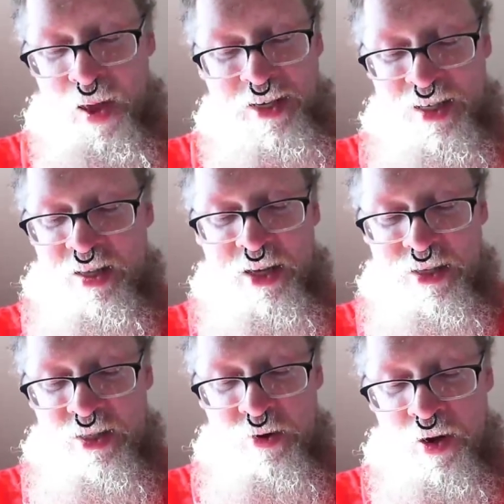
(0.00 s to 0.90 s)
I just think
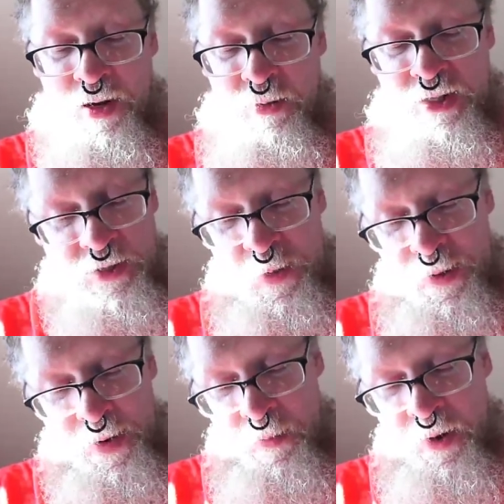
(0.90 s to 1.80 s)
it's incredibly
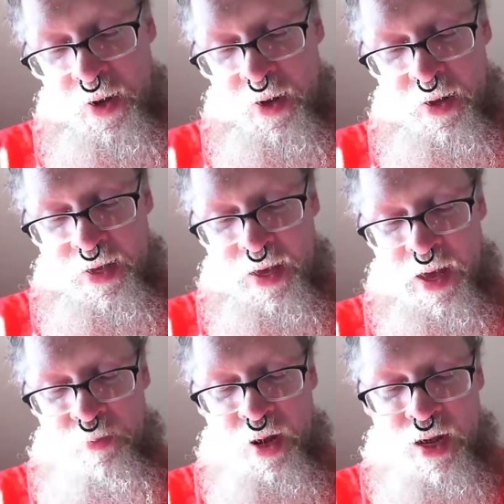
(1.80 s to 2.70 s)
stupid, but uh, yeah,
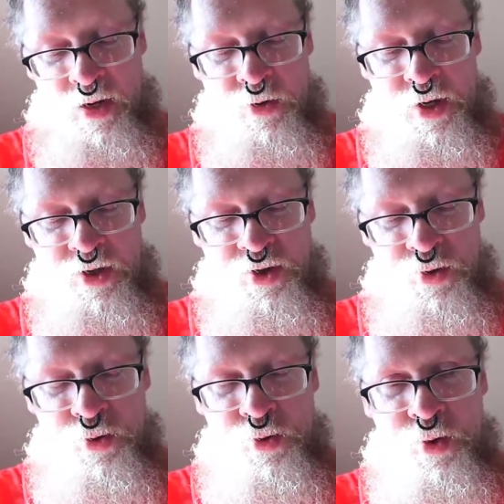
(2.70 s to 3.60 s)
I'm not going
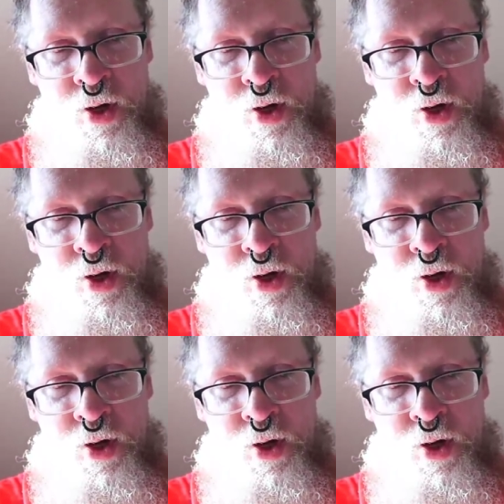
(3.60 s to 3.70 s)
to